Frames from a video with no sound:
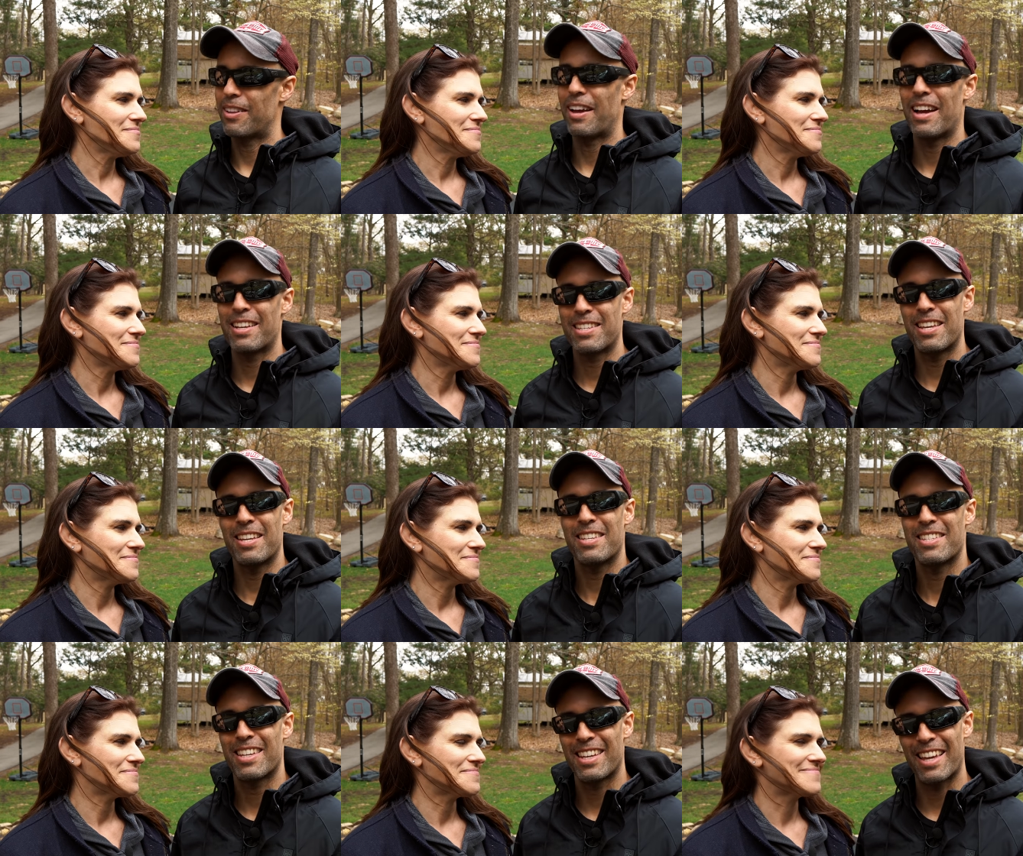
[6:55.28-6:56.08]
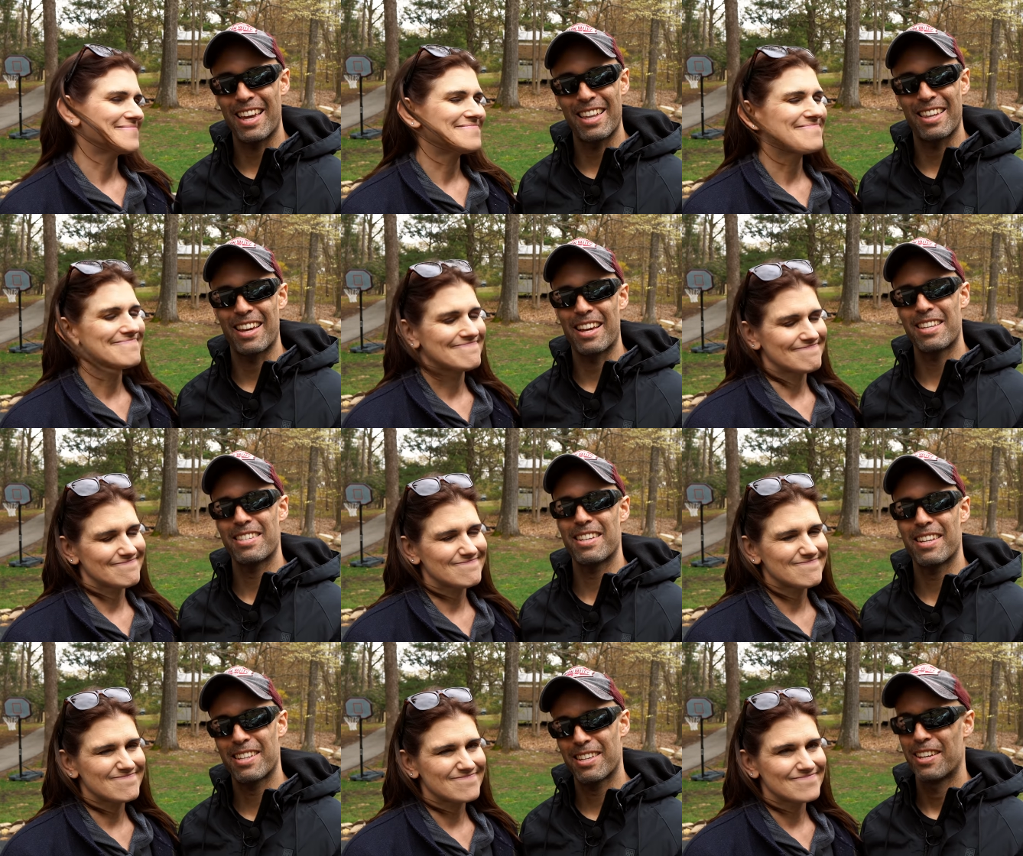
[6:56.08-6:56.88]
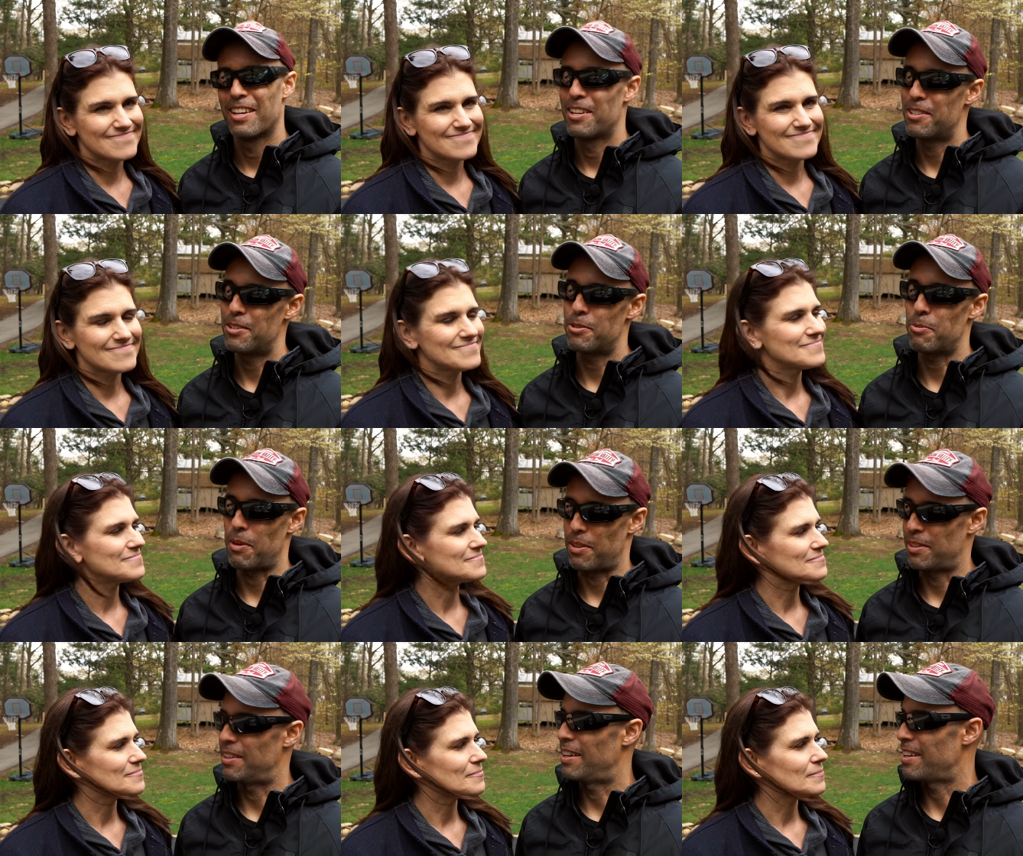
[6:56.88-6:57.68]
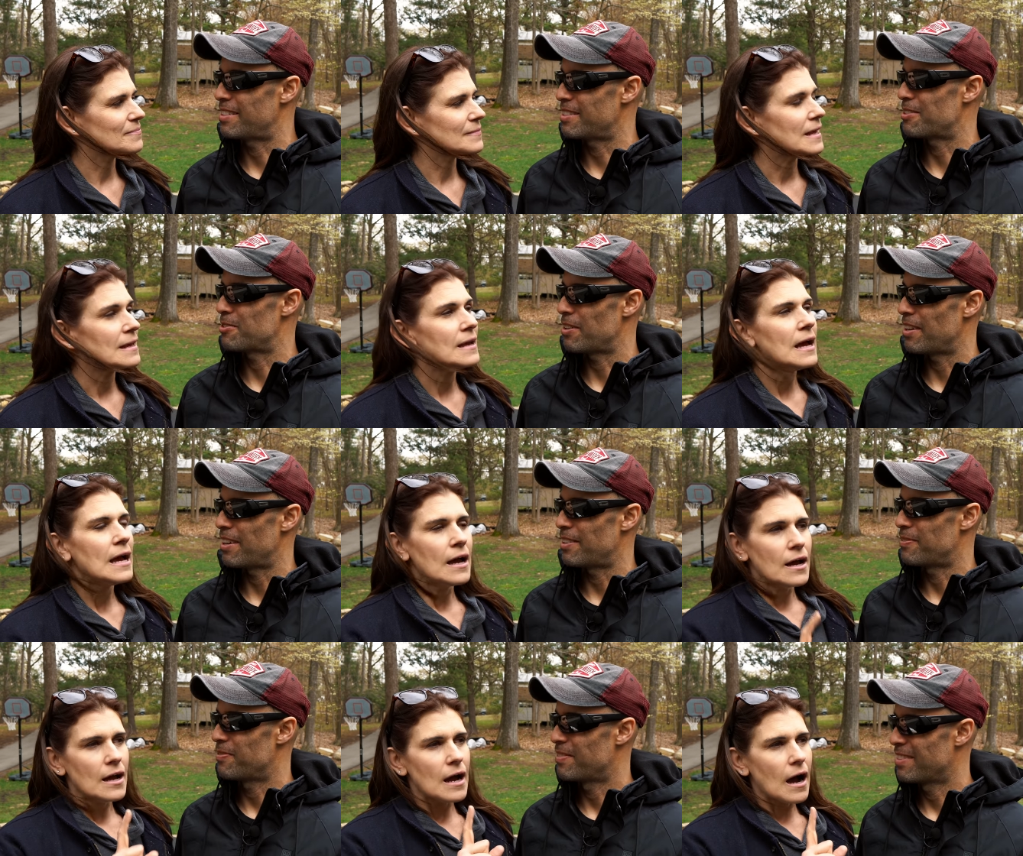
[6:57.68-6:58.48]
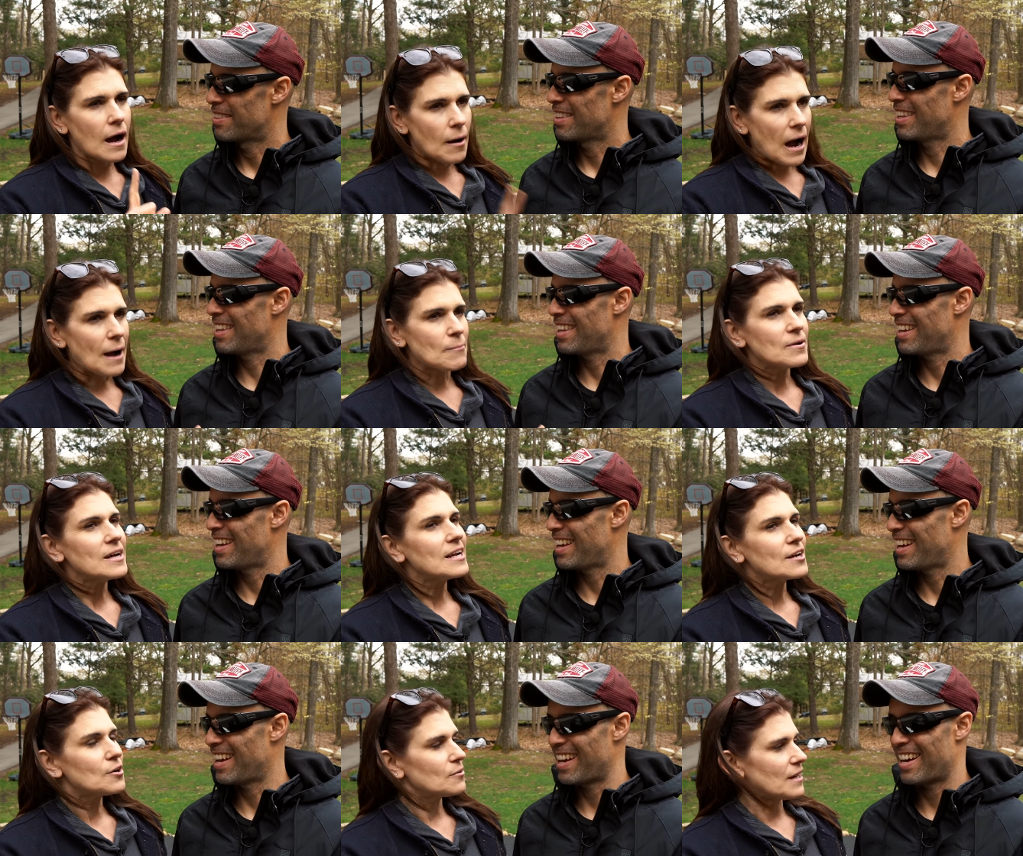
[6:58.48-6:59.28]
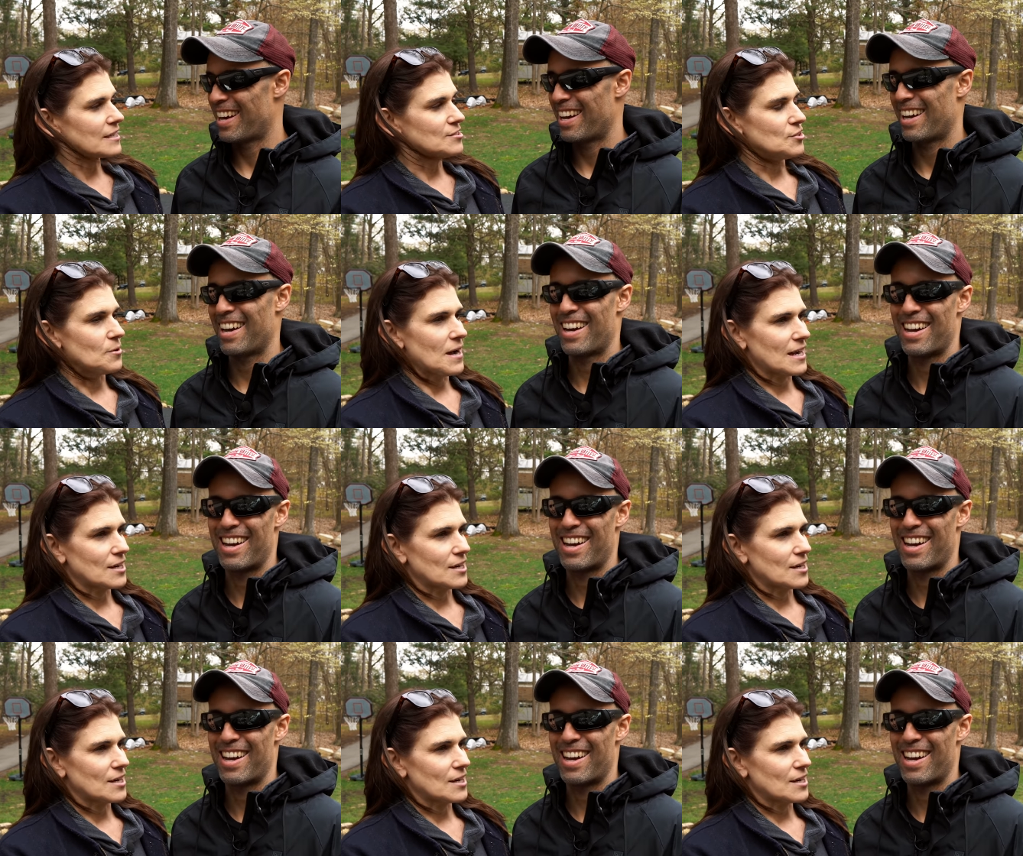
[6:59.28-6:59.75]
Speaker 1: glasses and getting LASIK, just wear the glasses, right?
Speaker 2: I'm going to correct you